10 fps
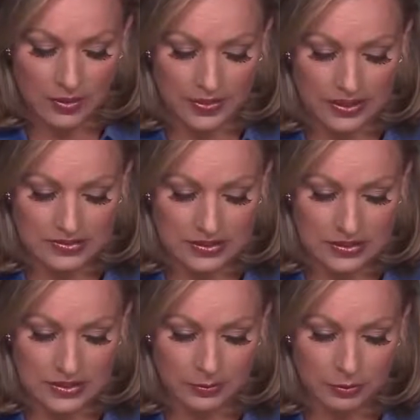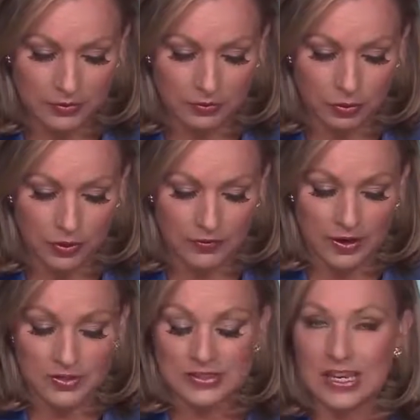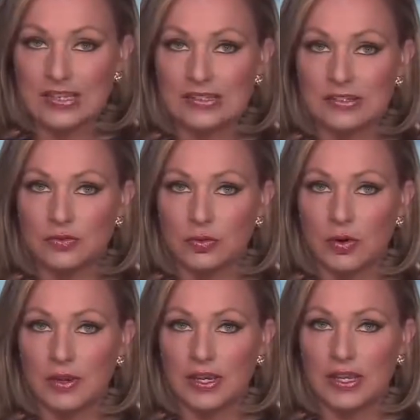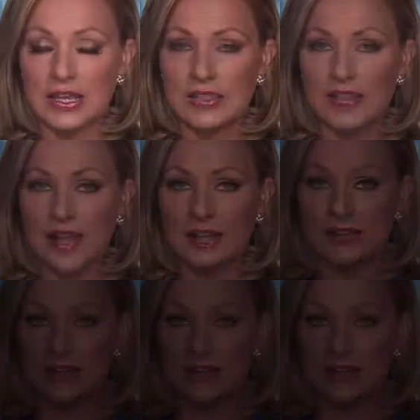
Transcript: they see the number of coronavirus cases growing in that